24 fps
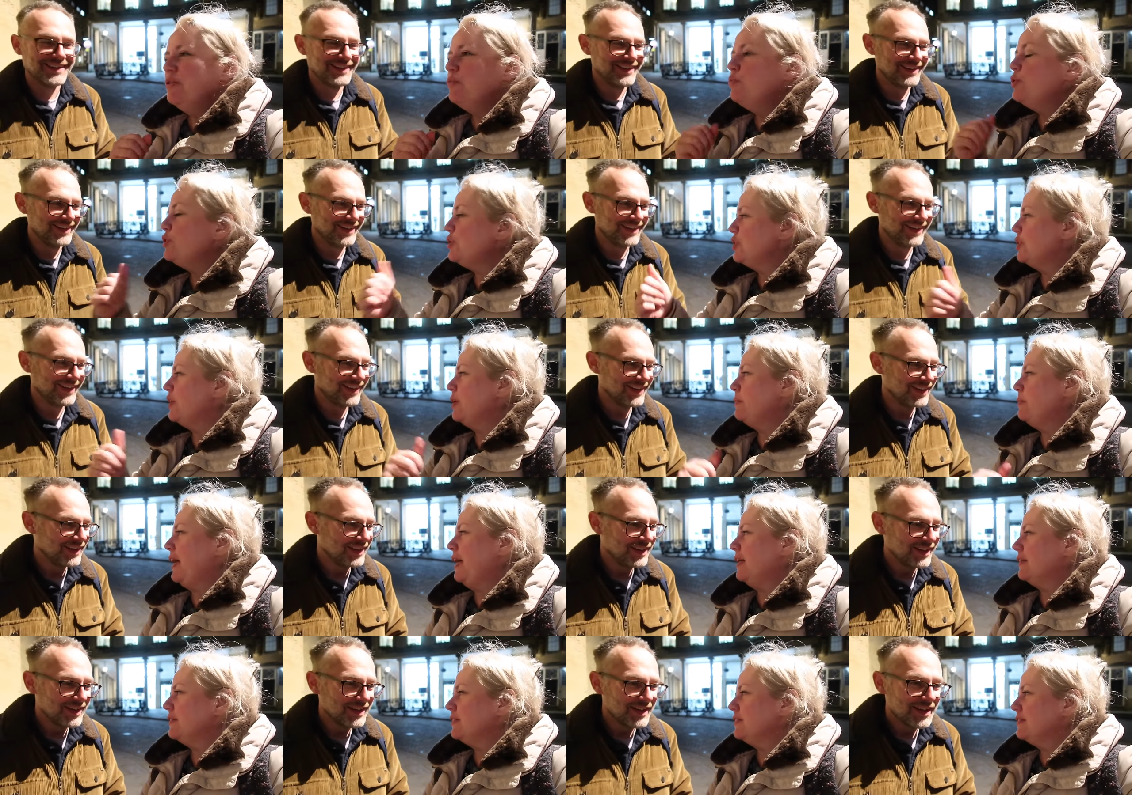Speaker 1: Would you go
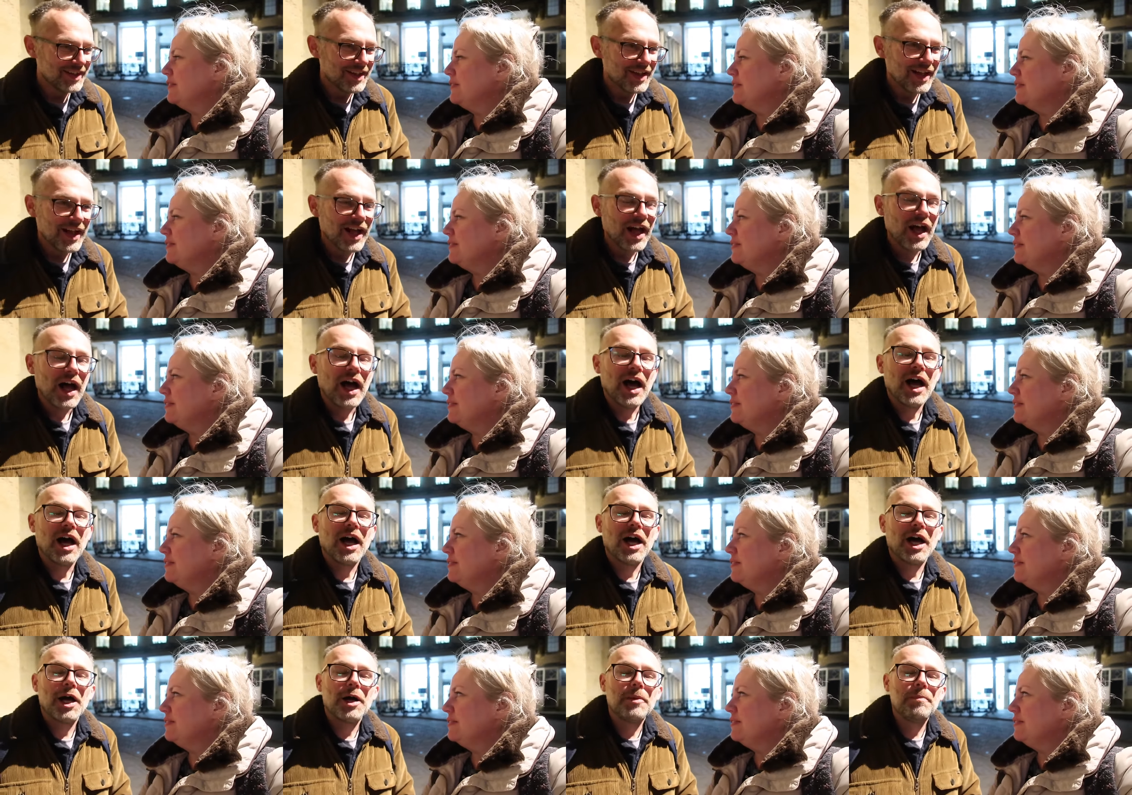back?
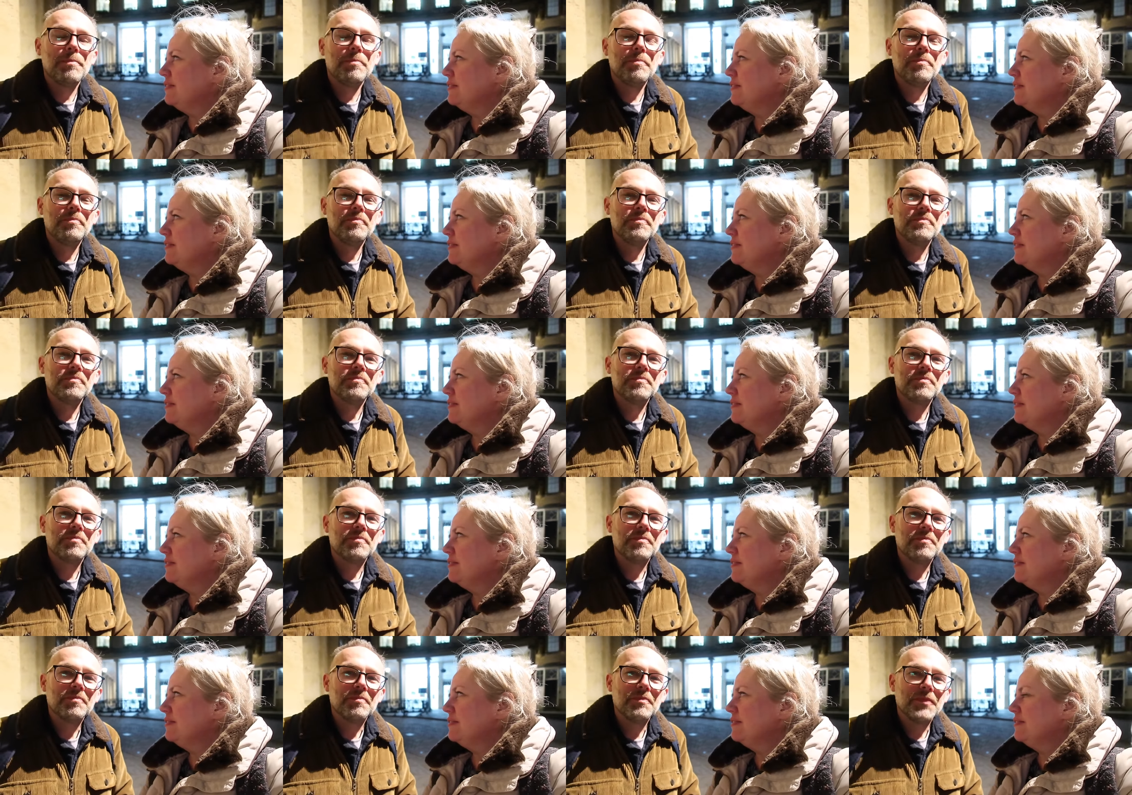
Speaker 2: Um,
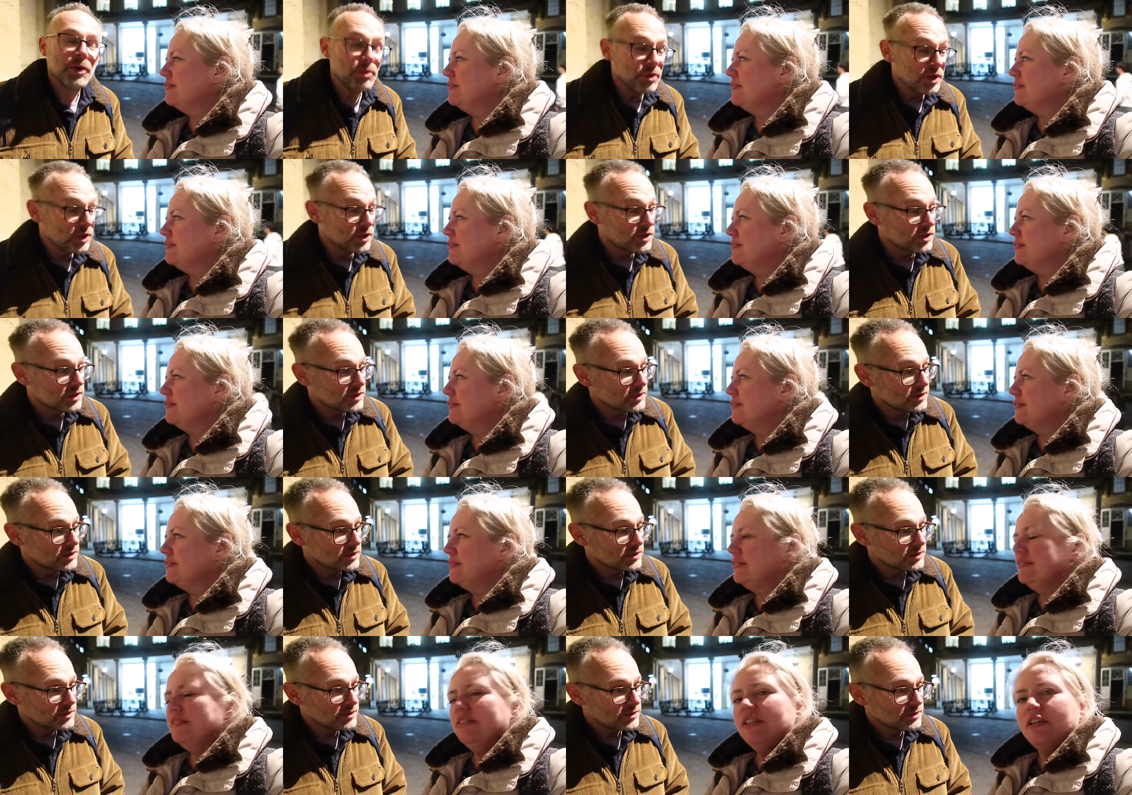I would.
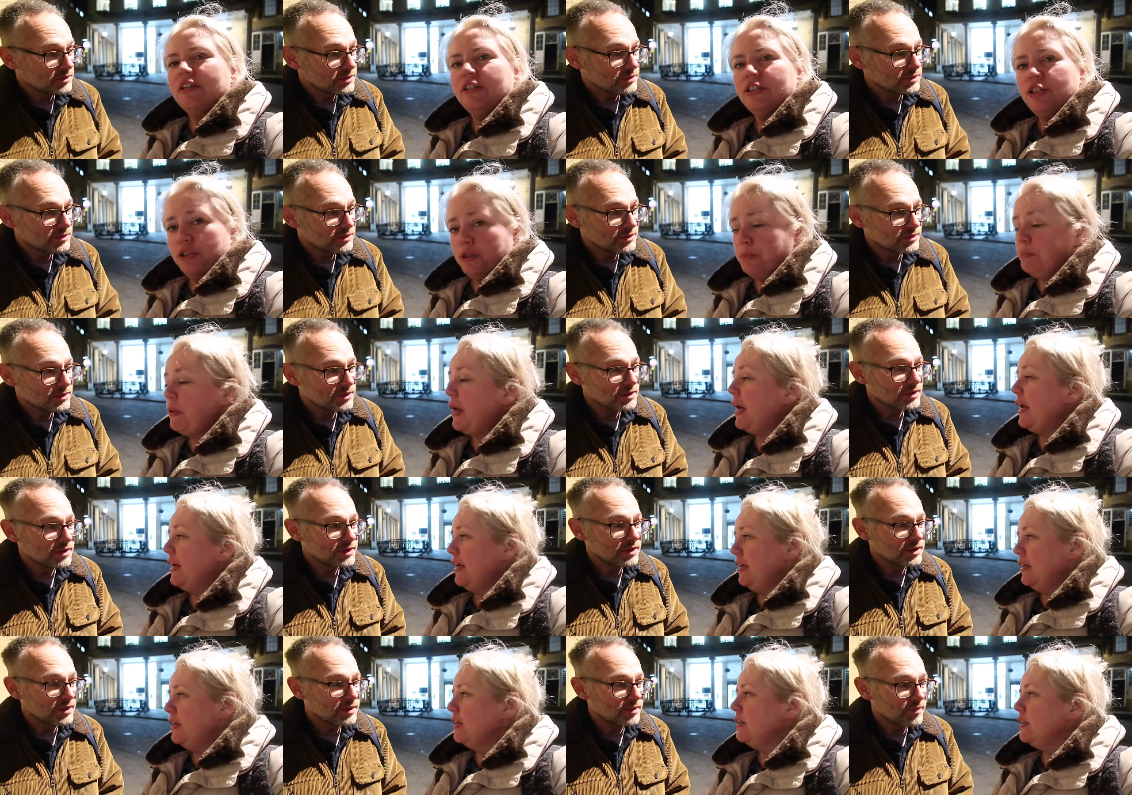
Speaker 1: You'd
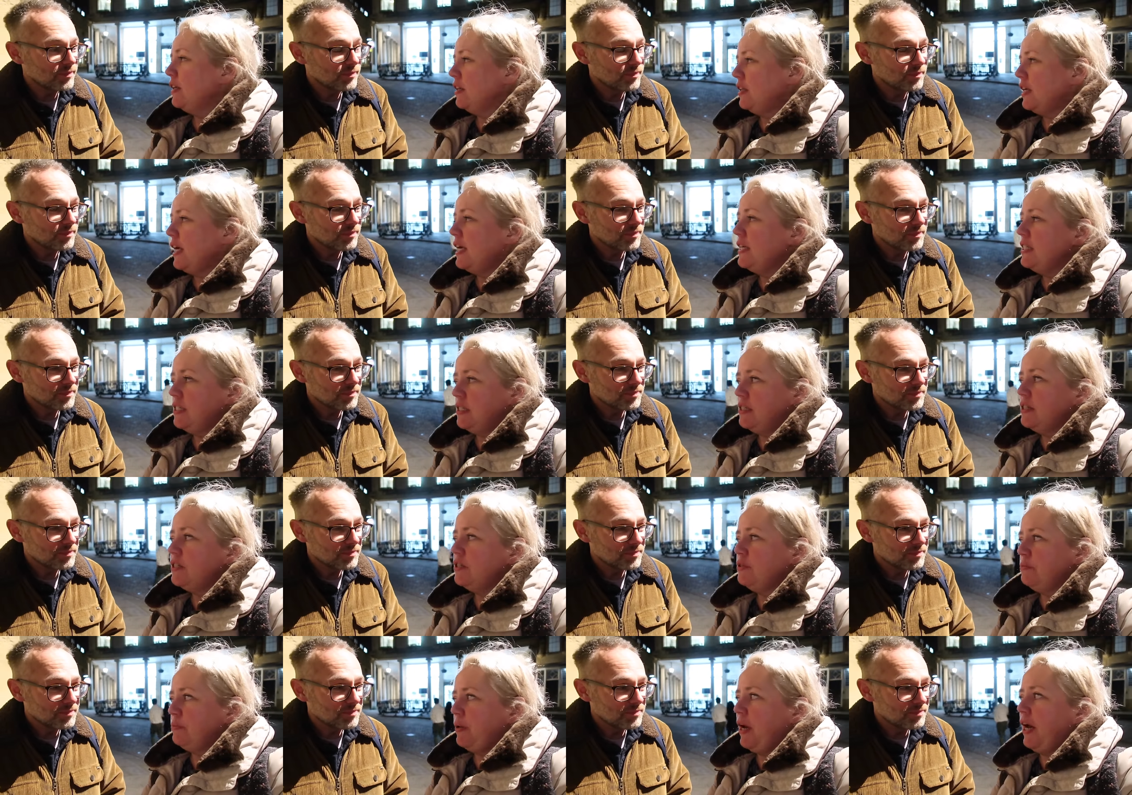pay another
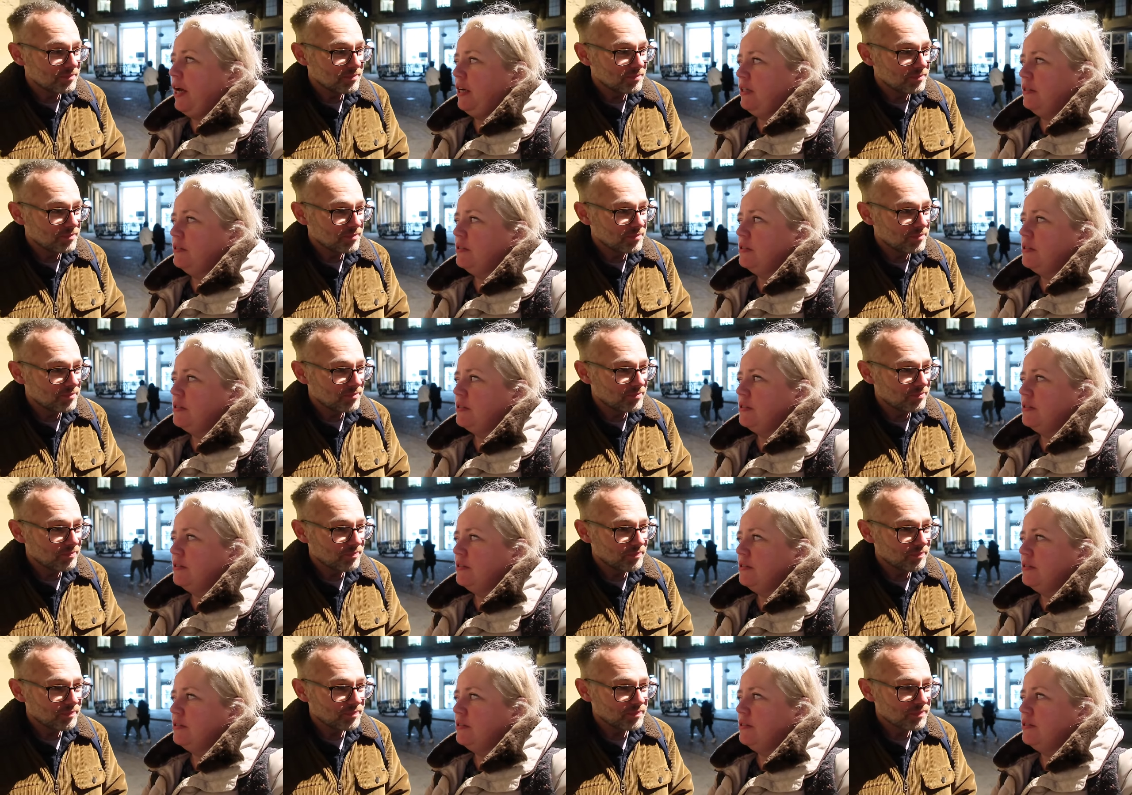
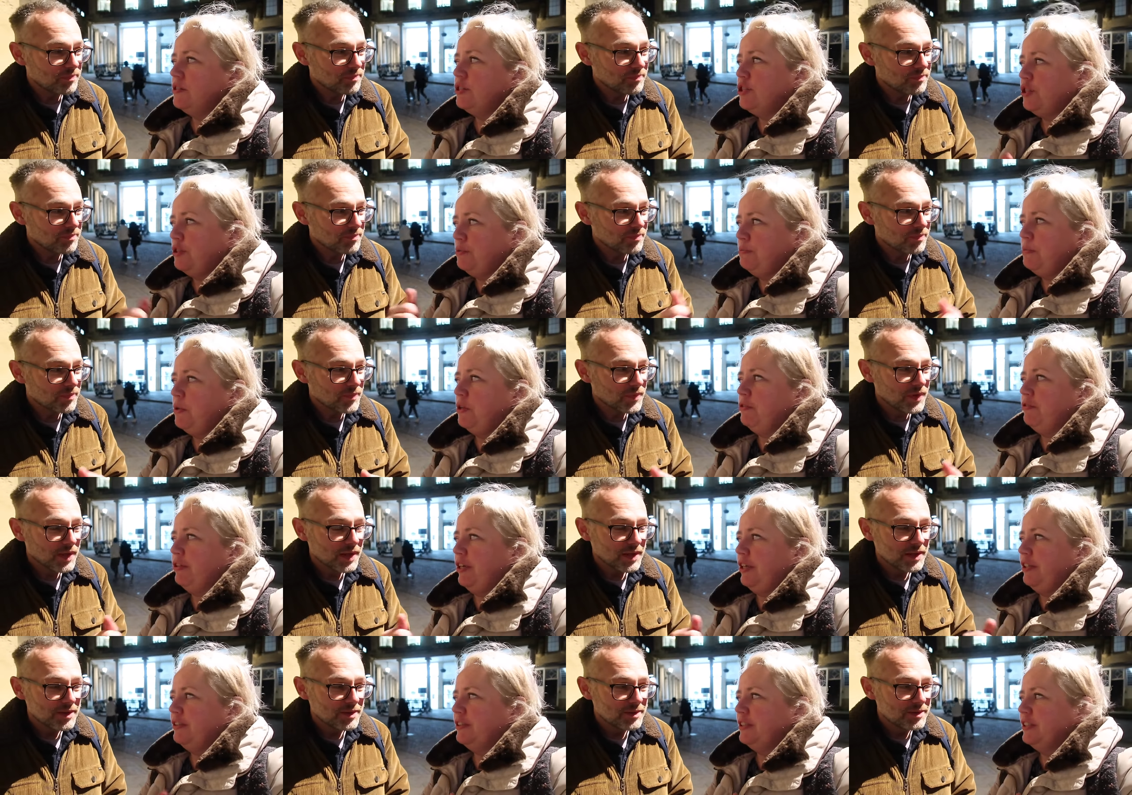£82
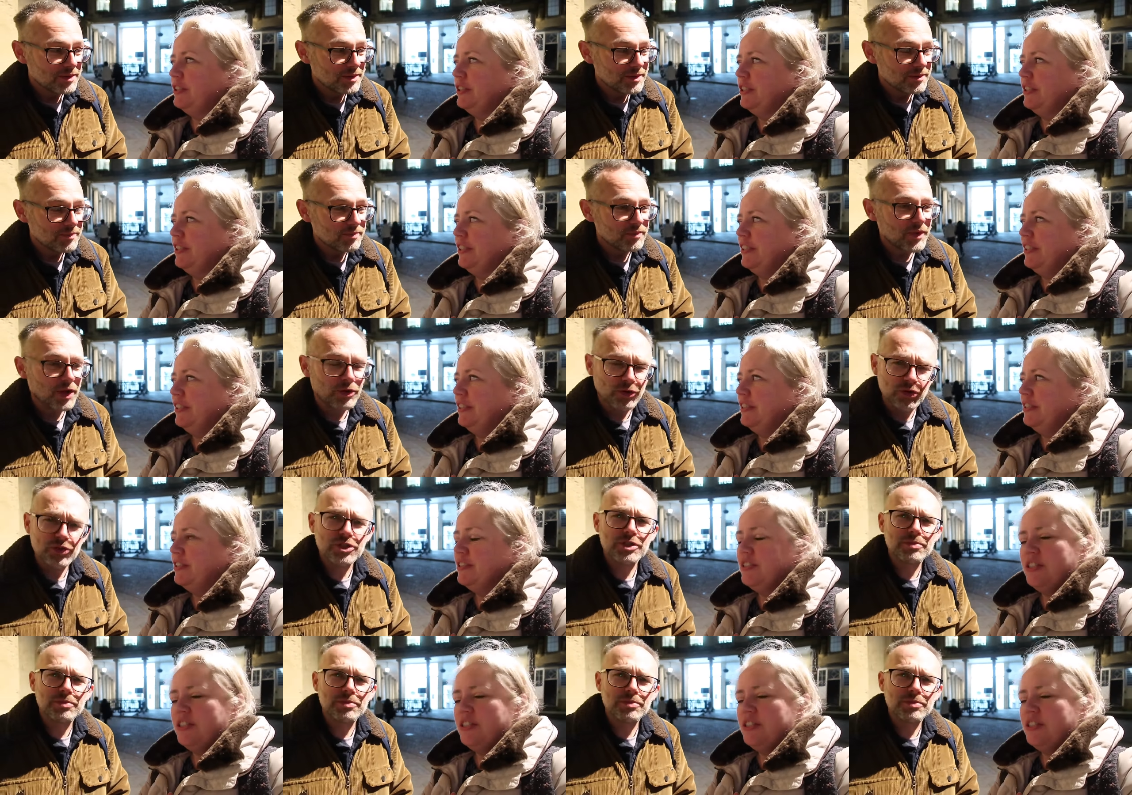tomorrow
Speaker 2: no, not